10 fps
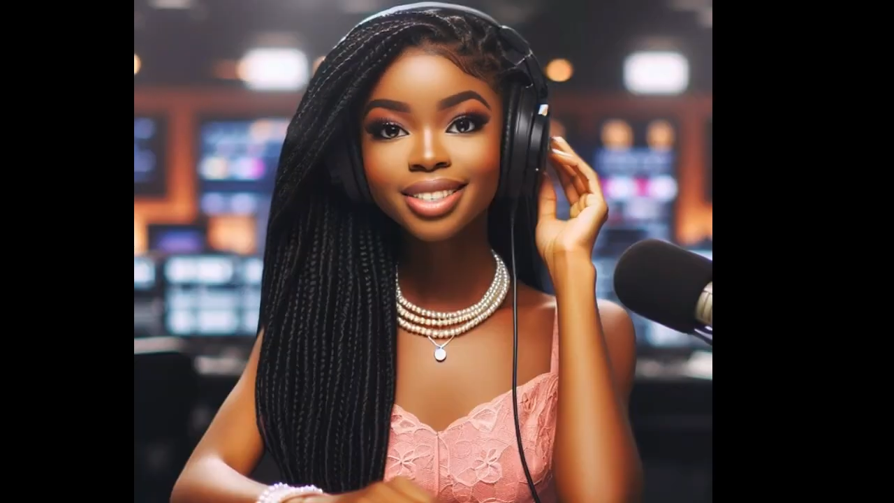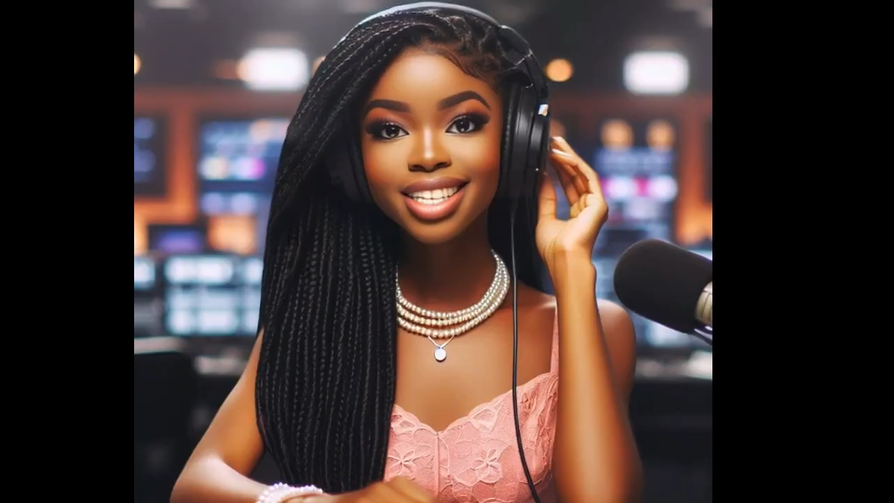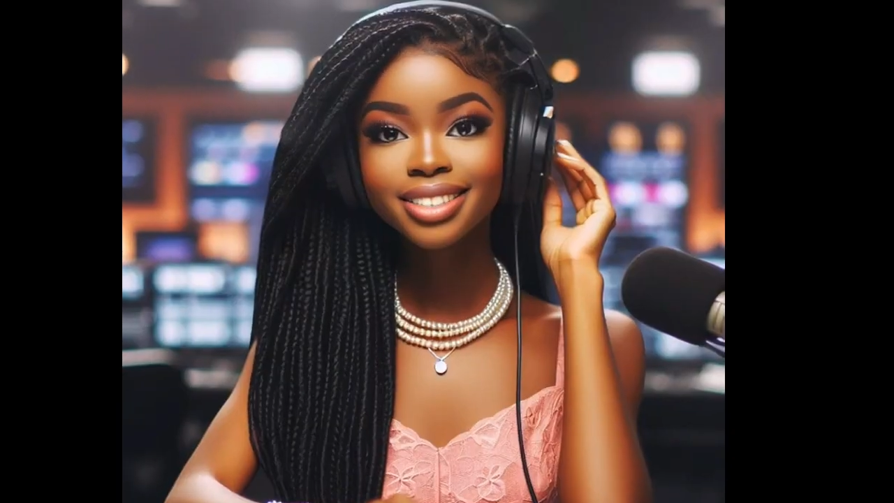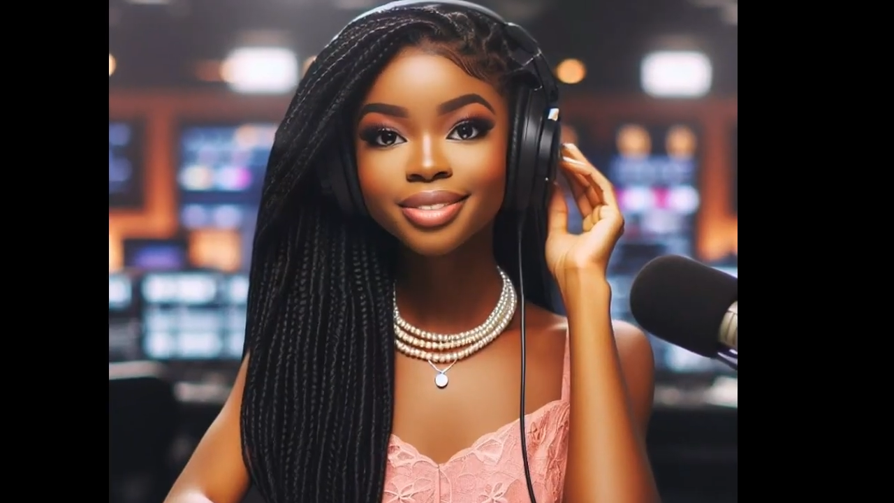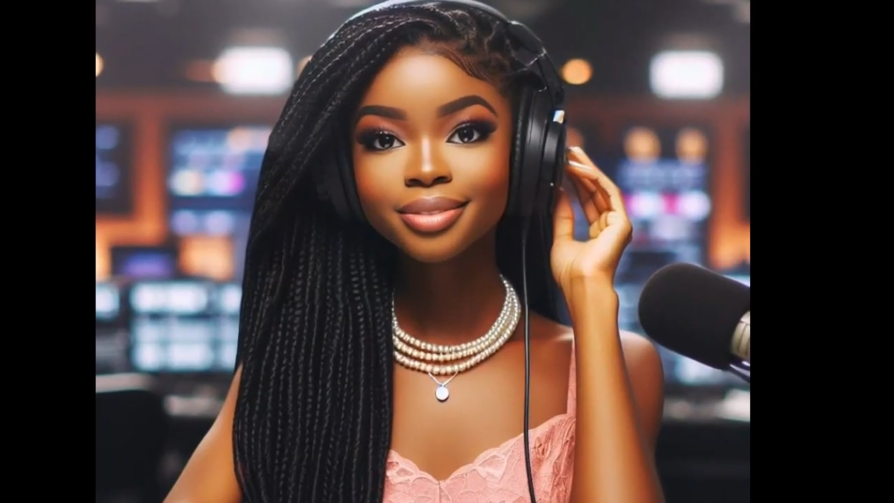
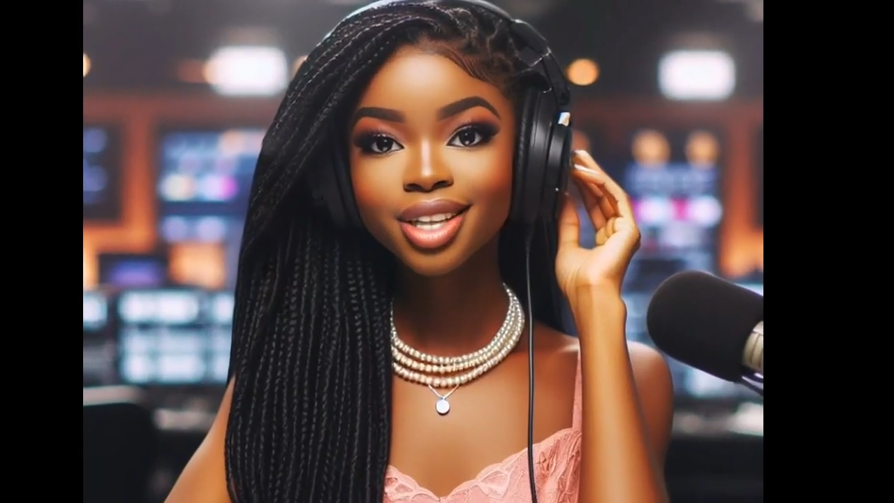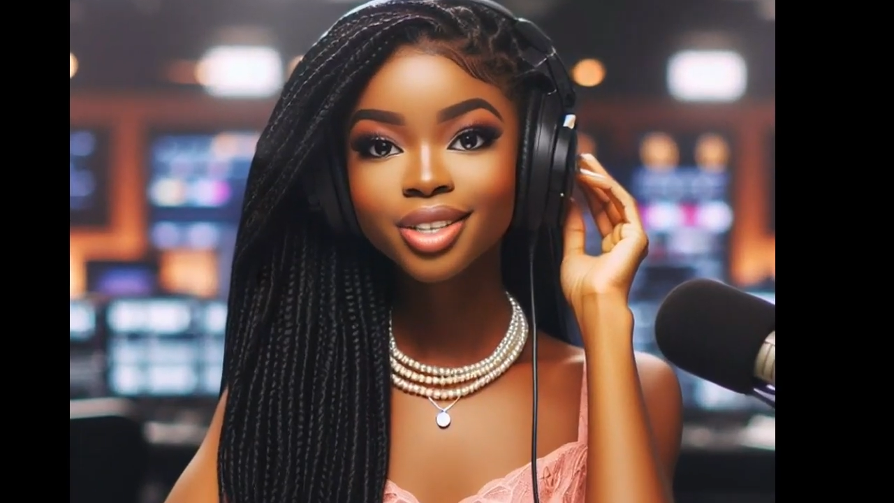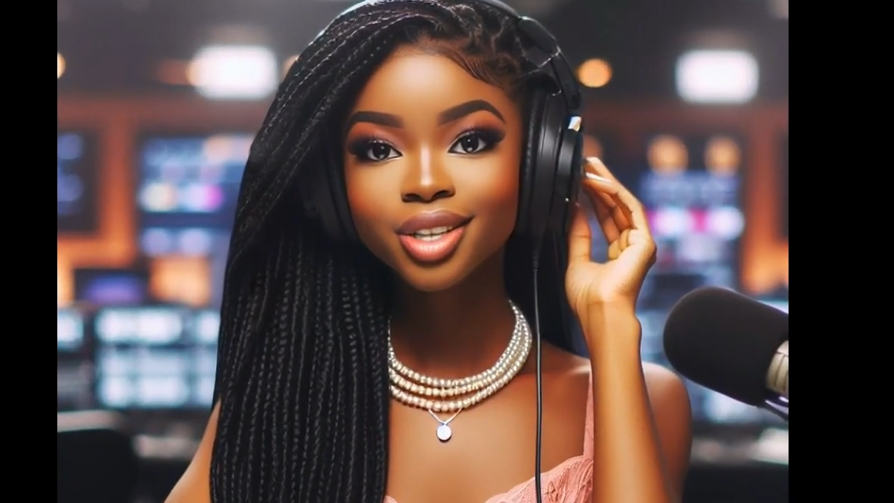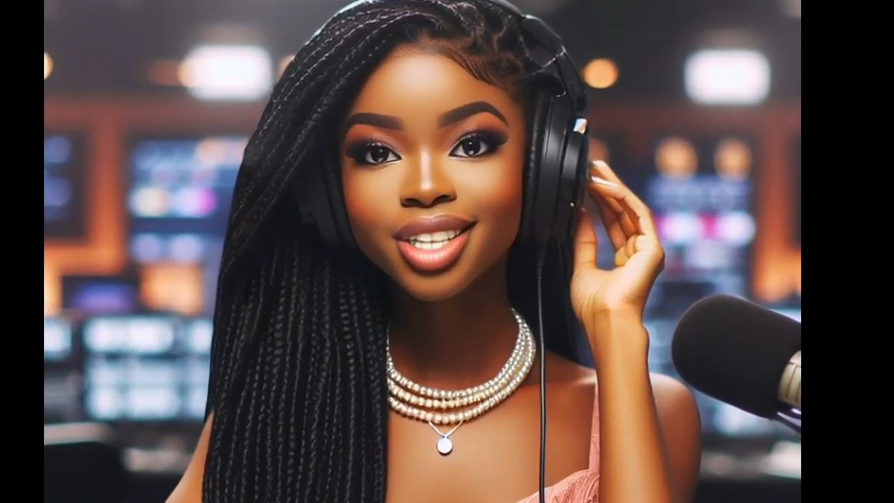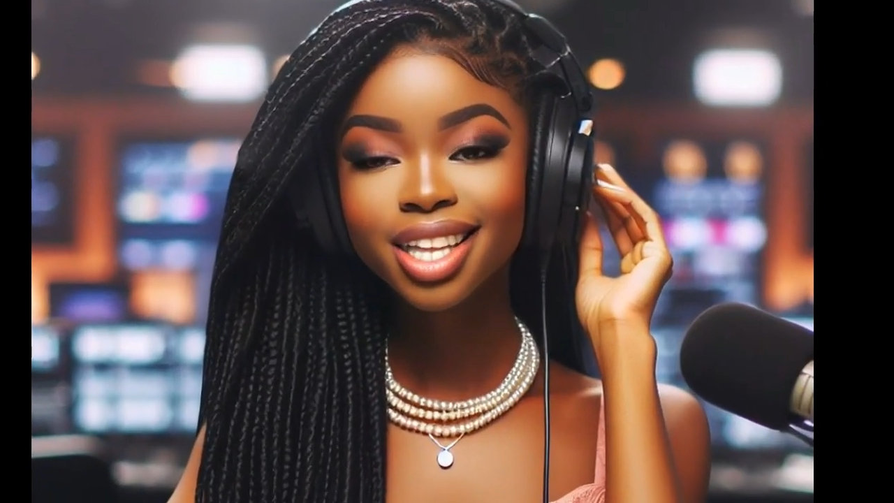Let's have
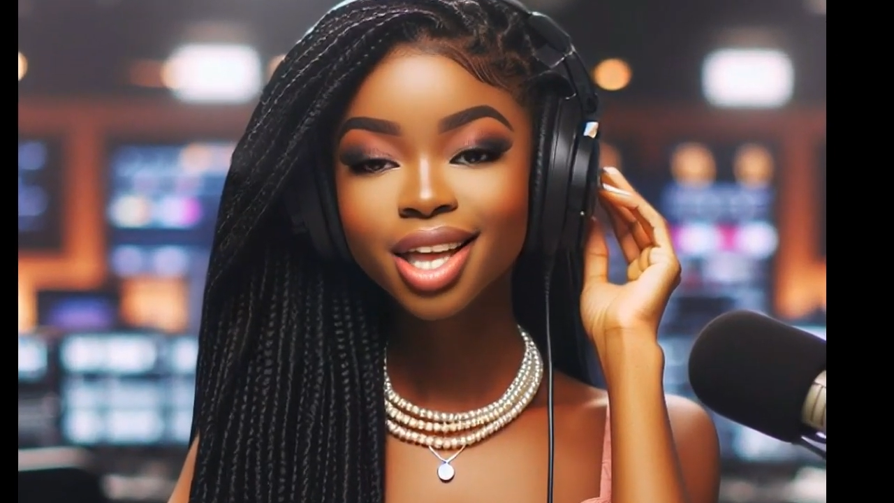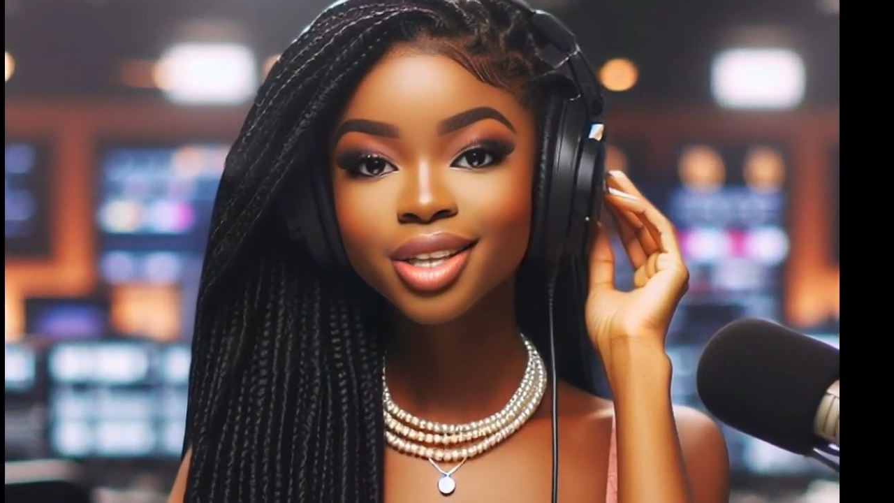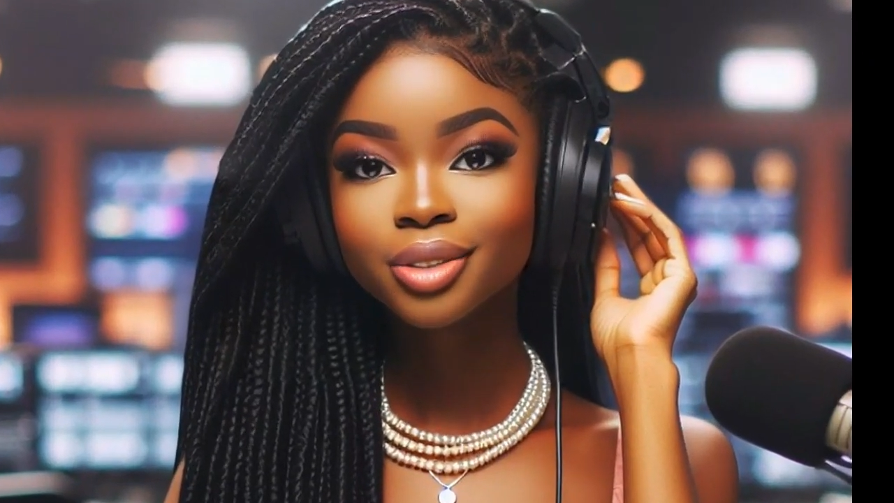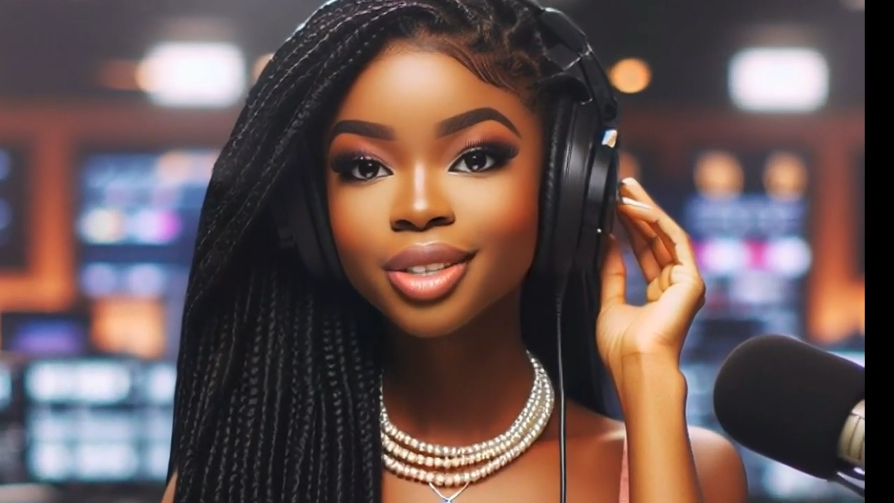fun learning how to